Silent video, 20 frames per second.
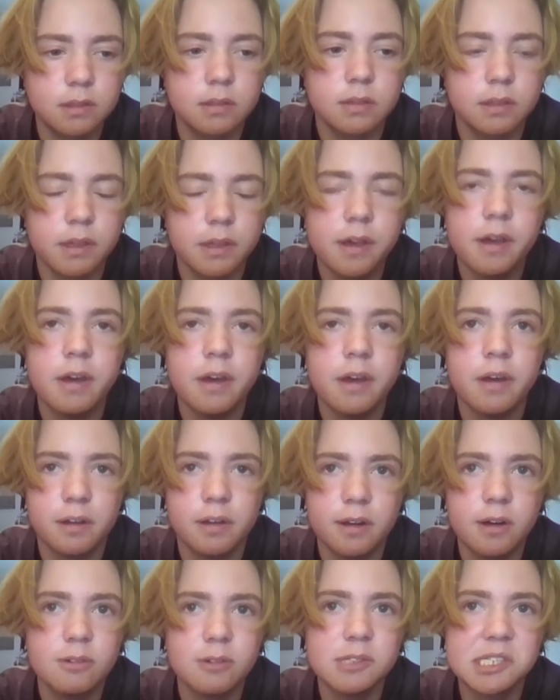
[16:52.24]
Yeah,
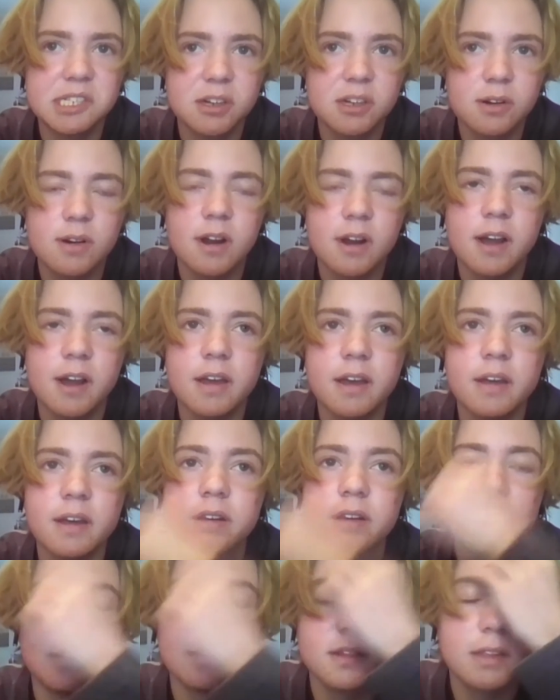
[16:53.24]
last
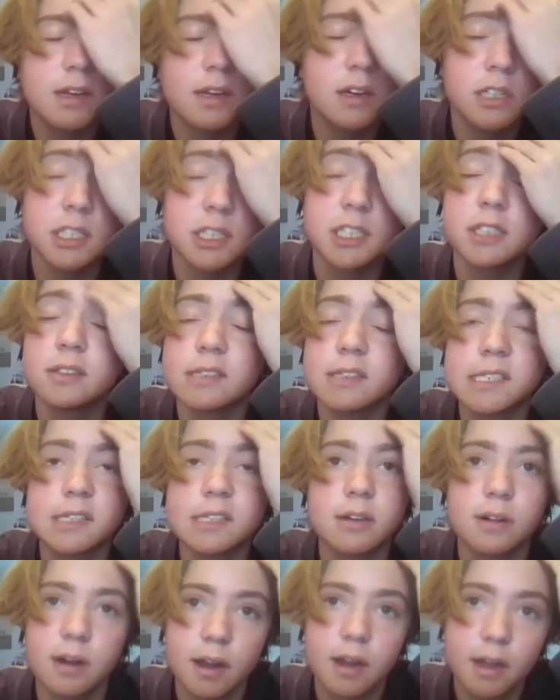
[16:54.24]
year, I was
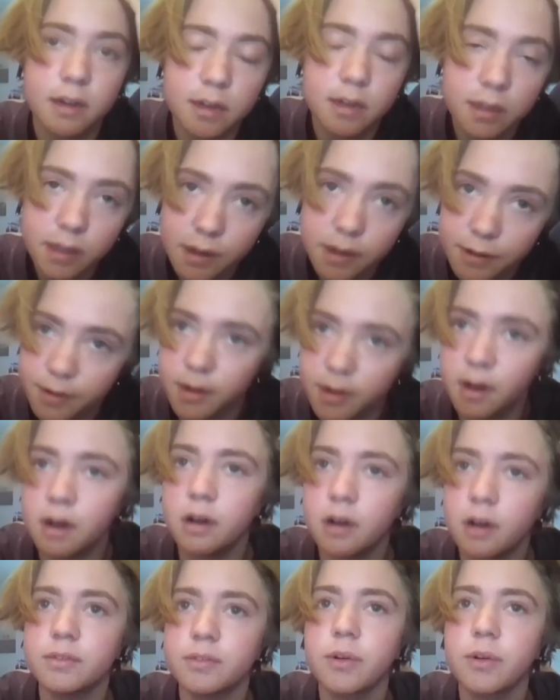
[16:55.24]
told I had a year and a half to